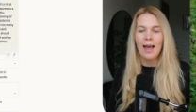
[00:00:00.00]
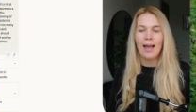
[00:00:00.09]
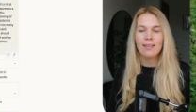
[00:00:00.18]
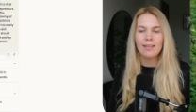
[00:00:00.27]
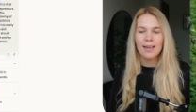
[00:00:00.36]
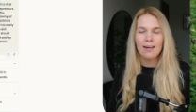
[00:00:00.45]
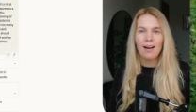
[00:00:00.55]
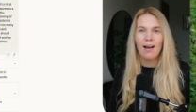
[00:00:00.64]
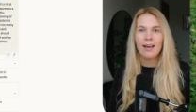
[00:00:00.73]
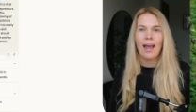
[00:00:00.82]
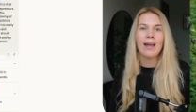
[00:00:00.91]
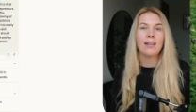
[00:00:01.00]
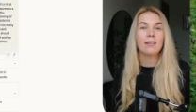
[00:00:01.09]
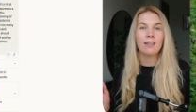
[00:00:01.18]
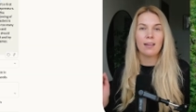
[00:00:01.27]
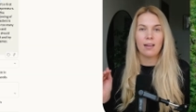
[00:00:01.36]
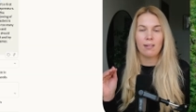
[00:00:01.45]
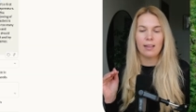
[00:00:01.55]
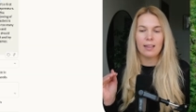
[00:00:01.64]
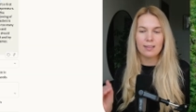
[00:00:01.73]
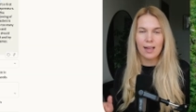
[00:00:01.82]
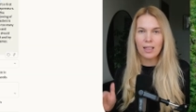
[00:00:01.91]
And then I added the
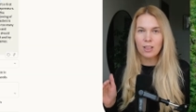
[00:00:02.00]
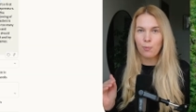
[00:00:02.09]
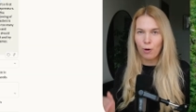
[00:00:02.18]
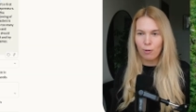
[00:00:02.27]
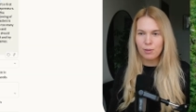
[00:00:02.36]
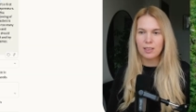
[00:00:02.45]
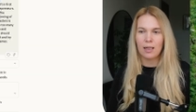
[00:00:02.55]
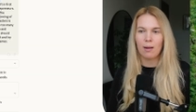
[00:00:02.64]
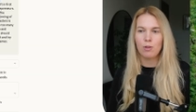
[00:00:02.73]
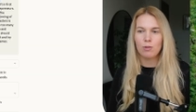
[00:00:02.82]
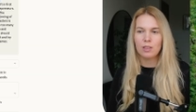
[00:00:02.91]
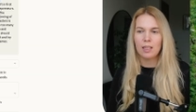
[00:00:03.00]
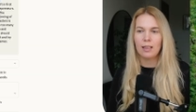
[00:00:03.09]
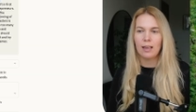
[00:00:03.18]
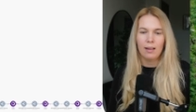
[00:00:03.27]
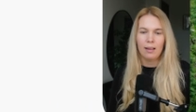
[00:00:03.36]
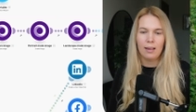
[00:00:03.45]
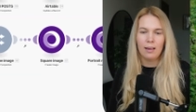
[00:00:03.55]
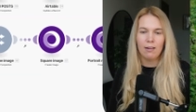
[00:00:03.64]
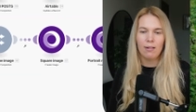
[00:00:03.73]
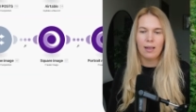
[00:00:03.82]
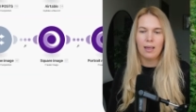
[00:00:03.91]
exact prompts that I'm using
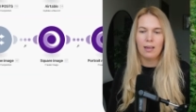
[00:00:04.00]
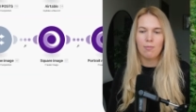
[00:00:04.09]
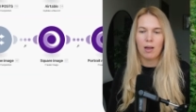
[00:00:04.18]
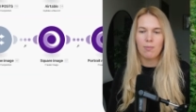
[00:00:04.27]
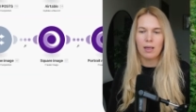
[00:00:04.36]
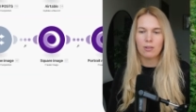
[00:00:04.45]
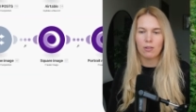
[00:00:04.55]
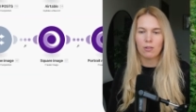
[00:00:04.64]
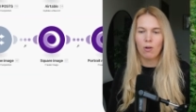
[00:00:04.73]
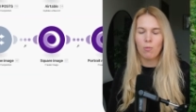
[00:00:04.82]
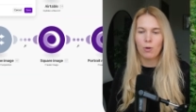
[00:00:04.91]
here in my make.com